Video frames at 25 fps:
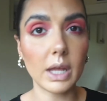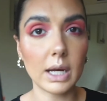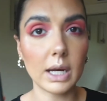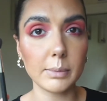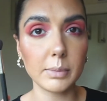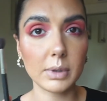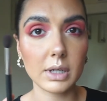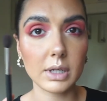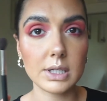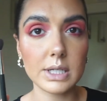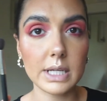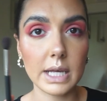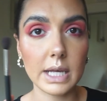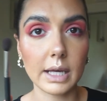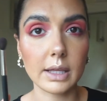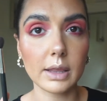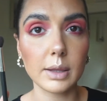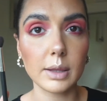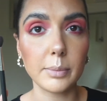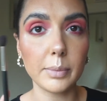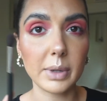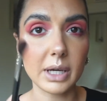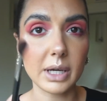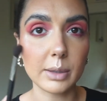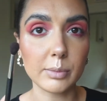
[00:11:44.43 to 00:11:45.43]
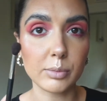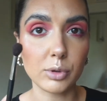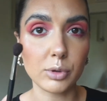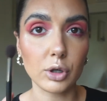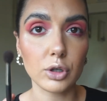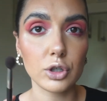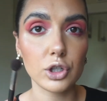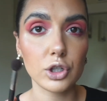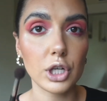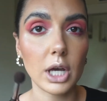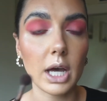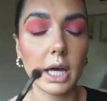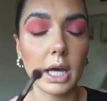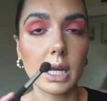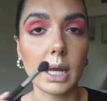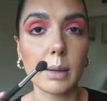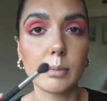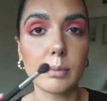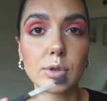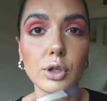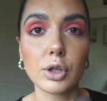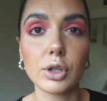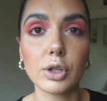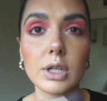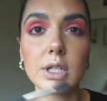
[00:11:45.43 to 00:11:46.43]
going to take the bigger brush and I'm
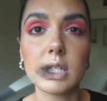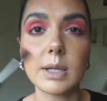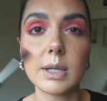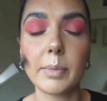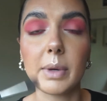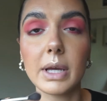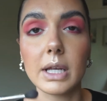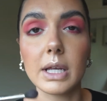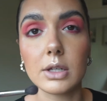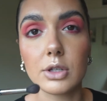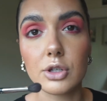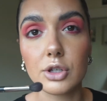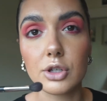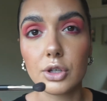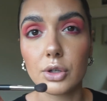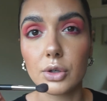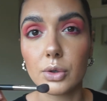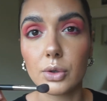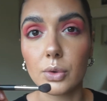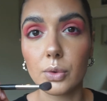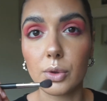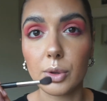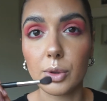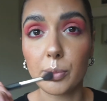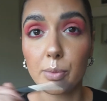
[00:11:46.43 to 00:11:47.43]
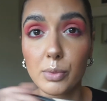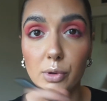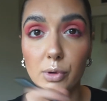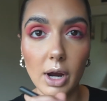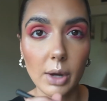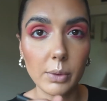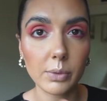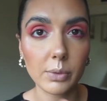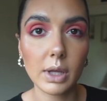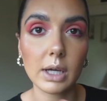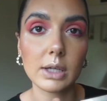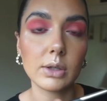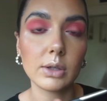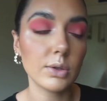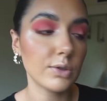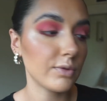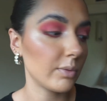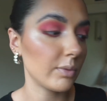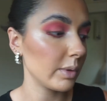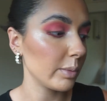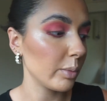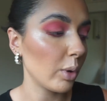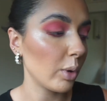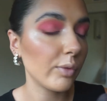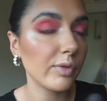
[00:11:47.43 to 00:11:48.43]
going to dip into the brown that I used from
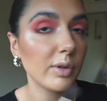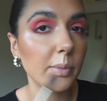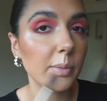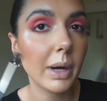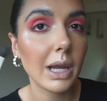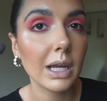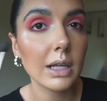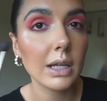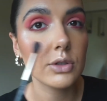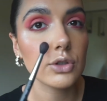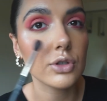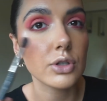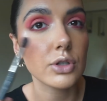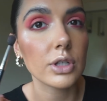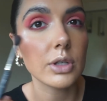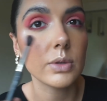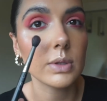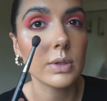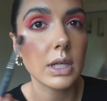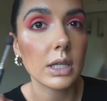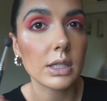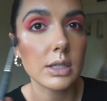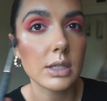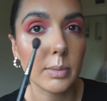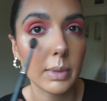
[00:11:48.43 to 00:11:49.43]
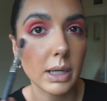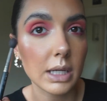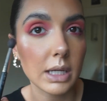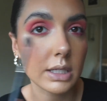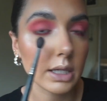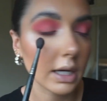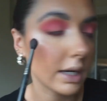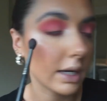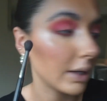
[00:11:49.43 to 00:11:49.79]
the Morphe palette and just use that to blend out.